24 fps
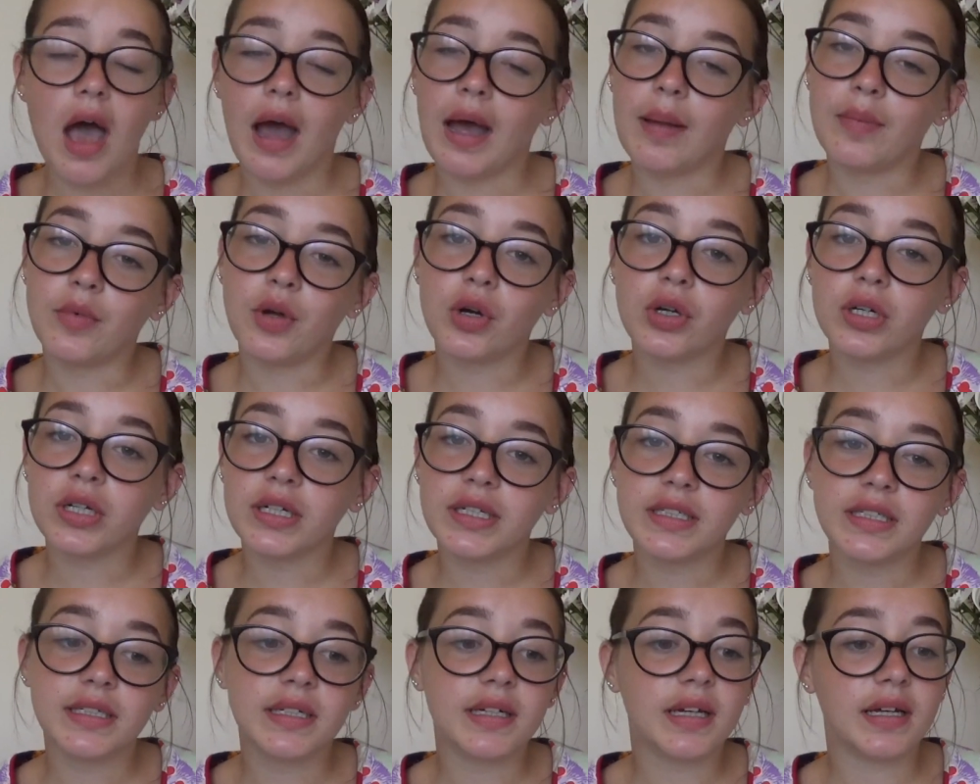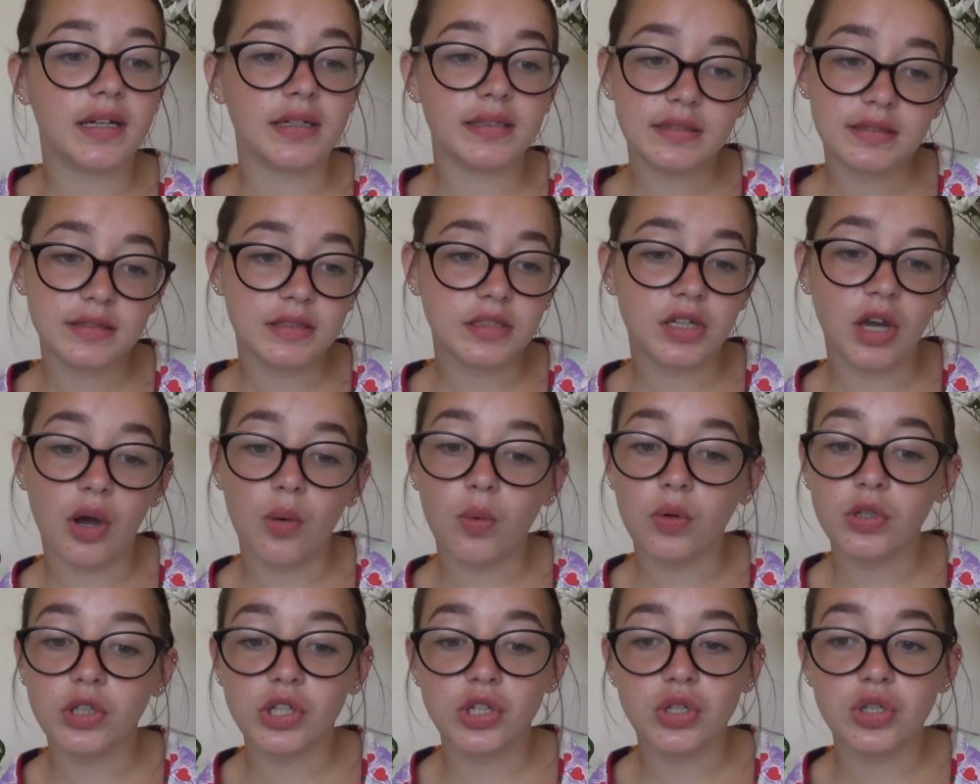I'm not going to
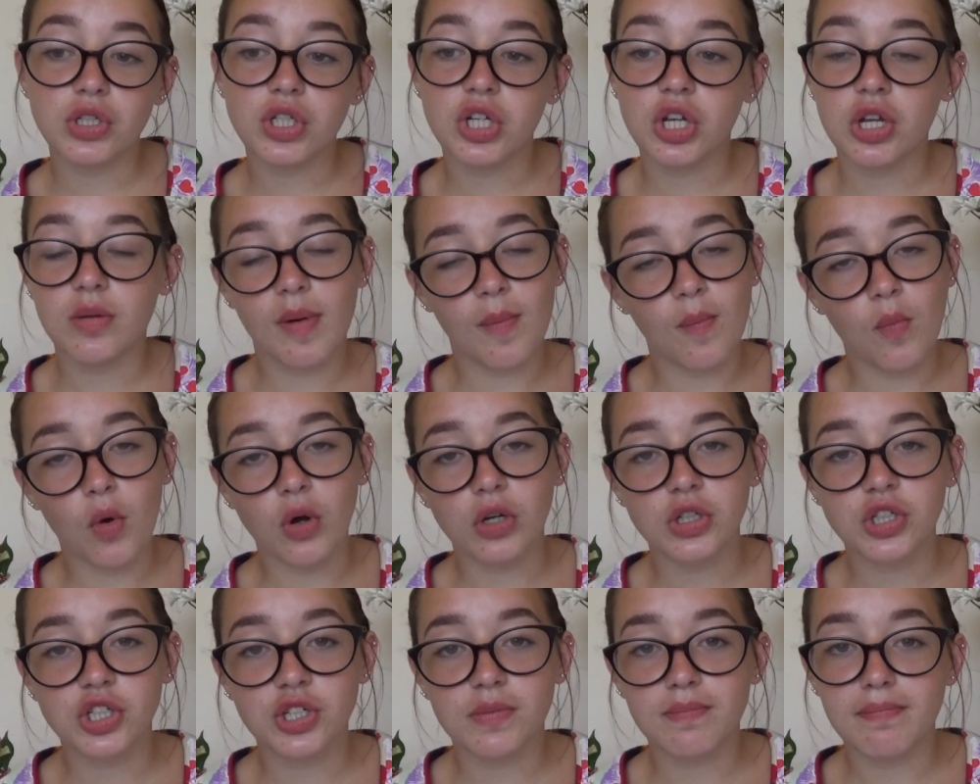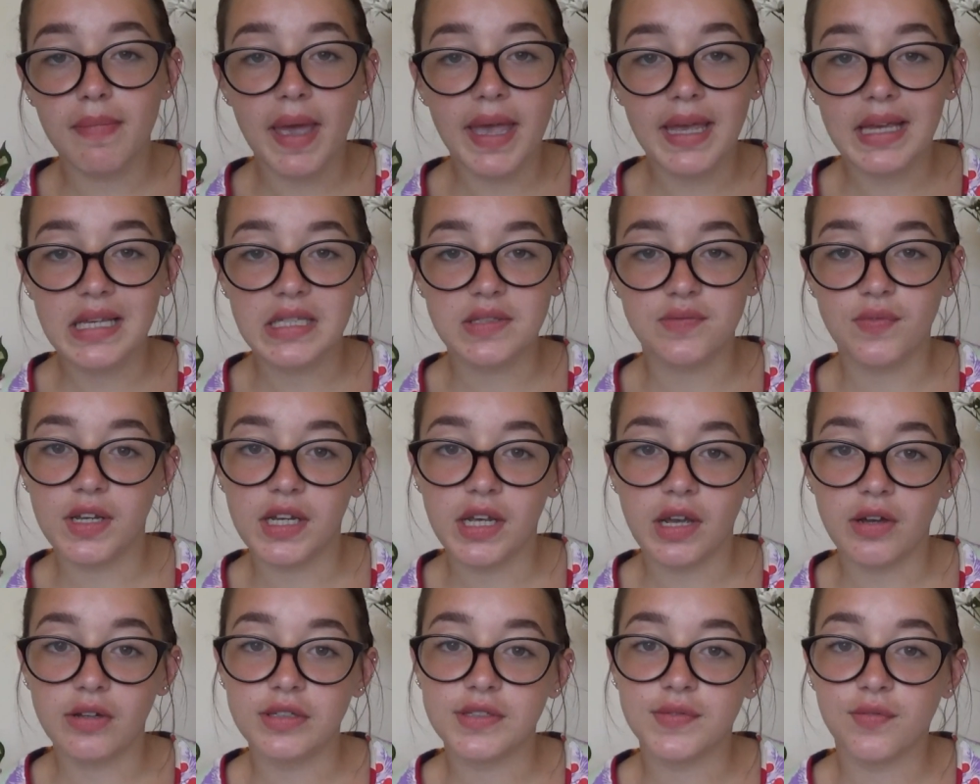go on YouTube and watch makes
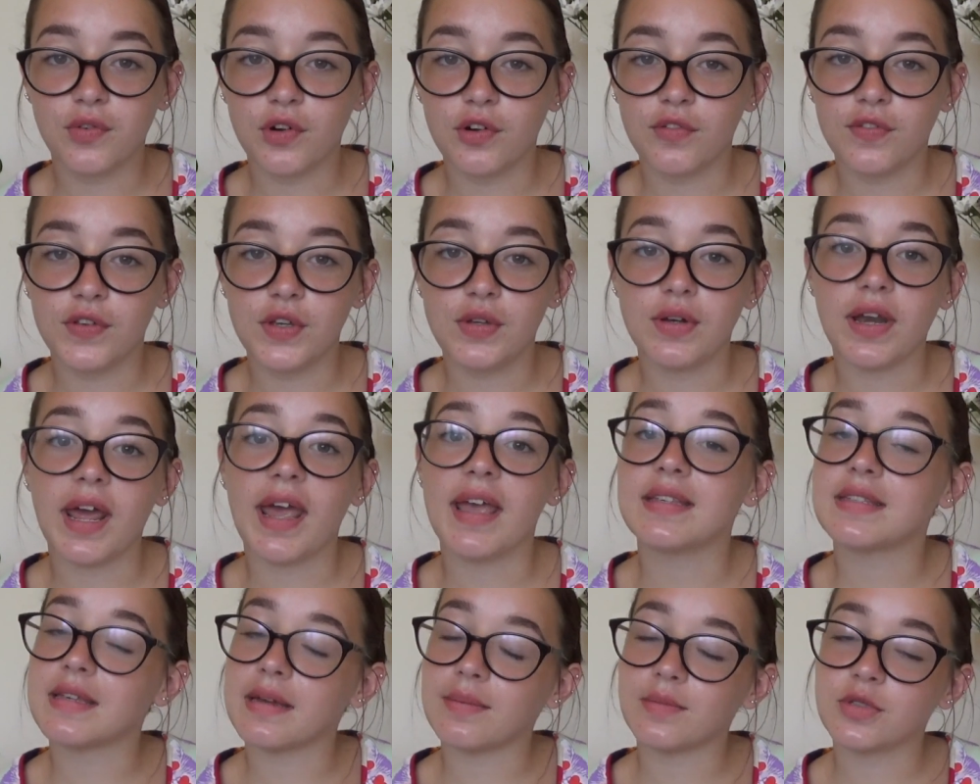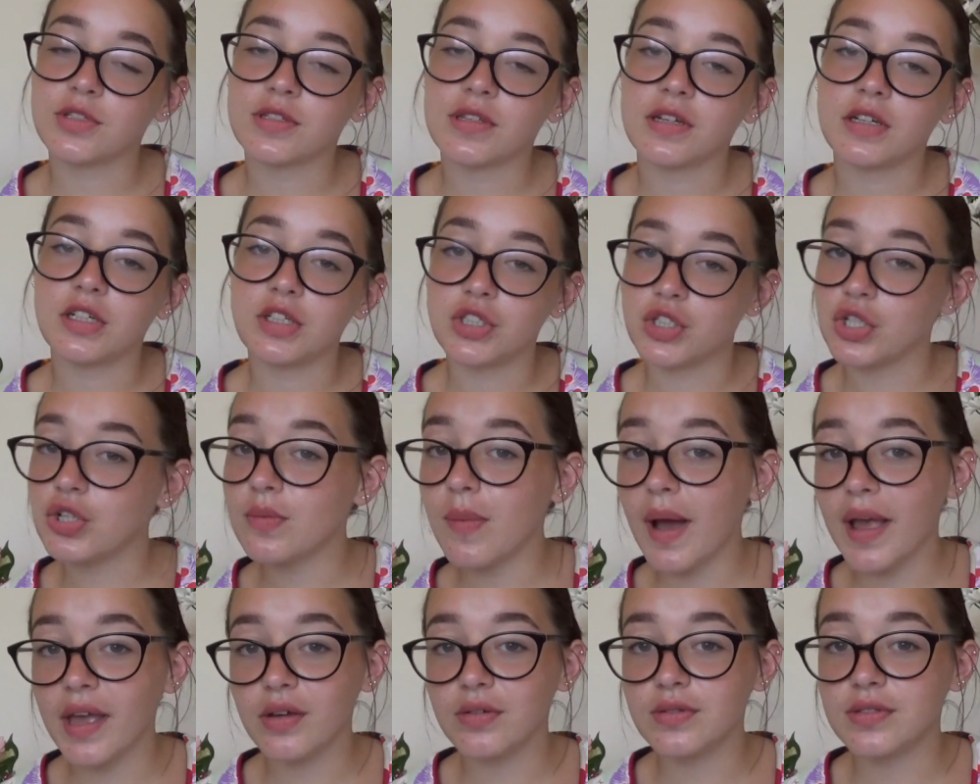videos for a few days, I'm just going to do
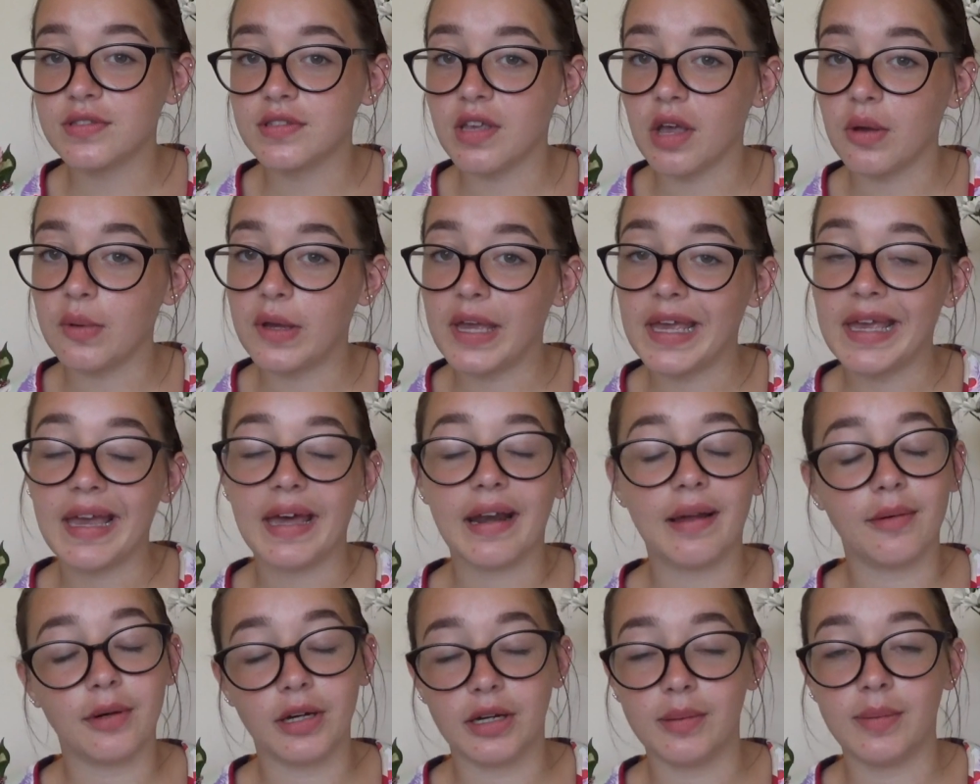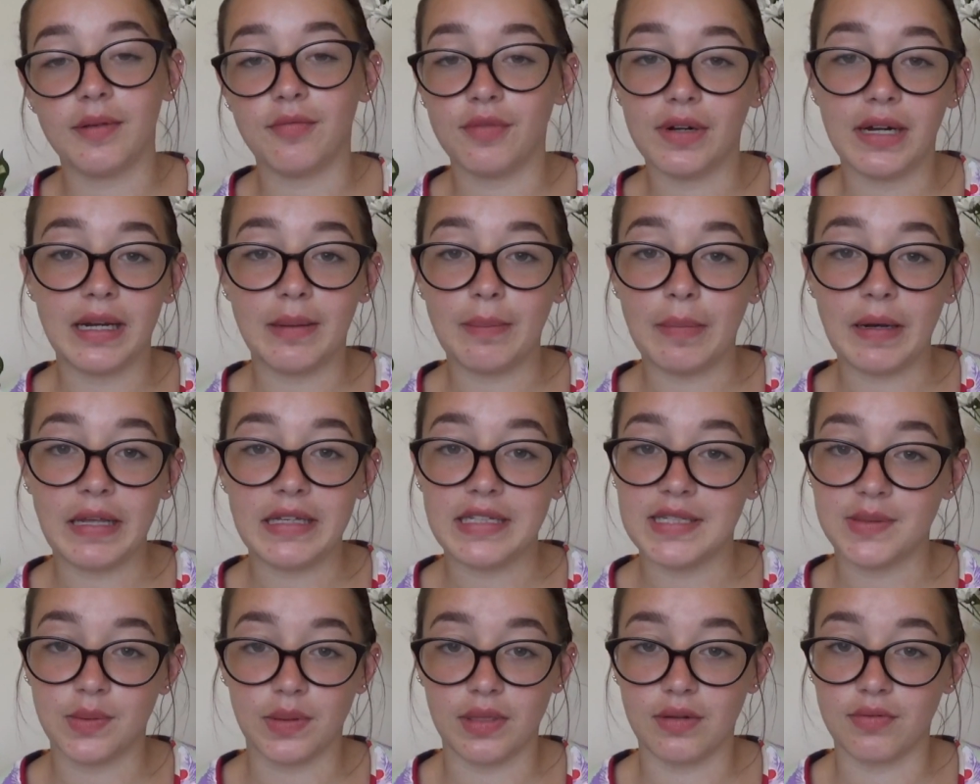my own sewing and I'm going to be really
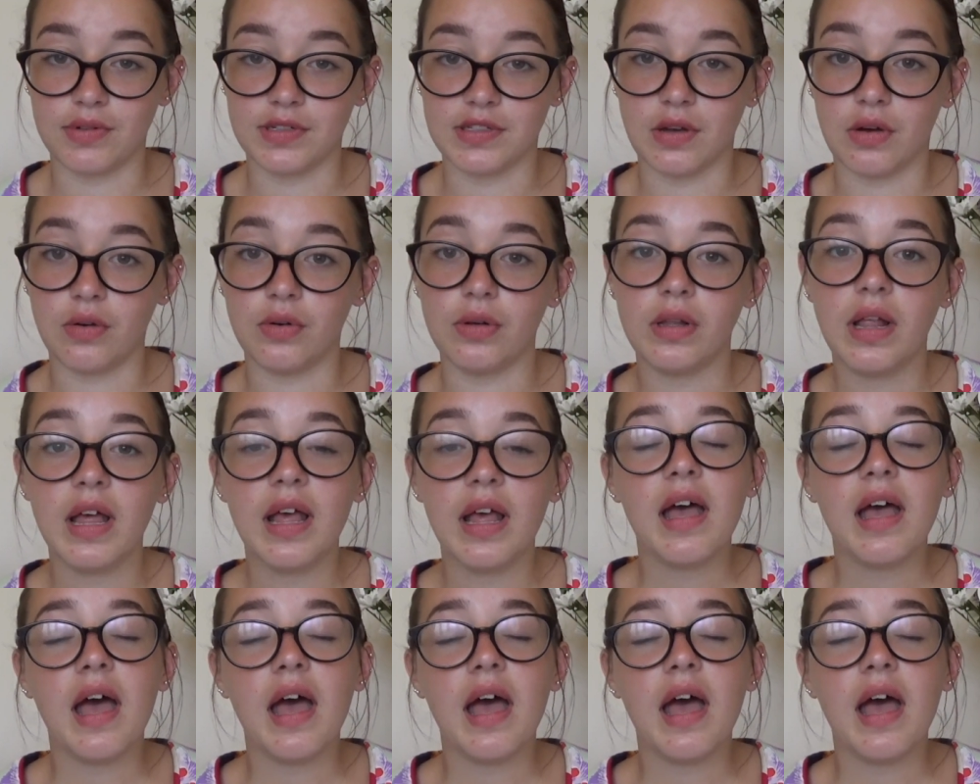pleased with the result.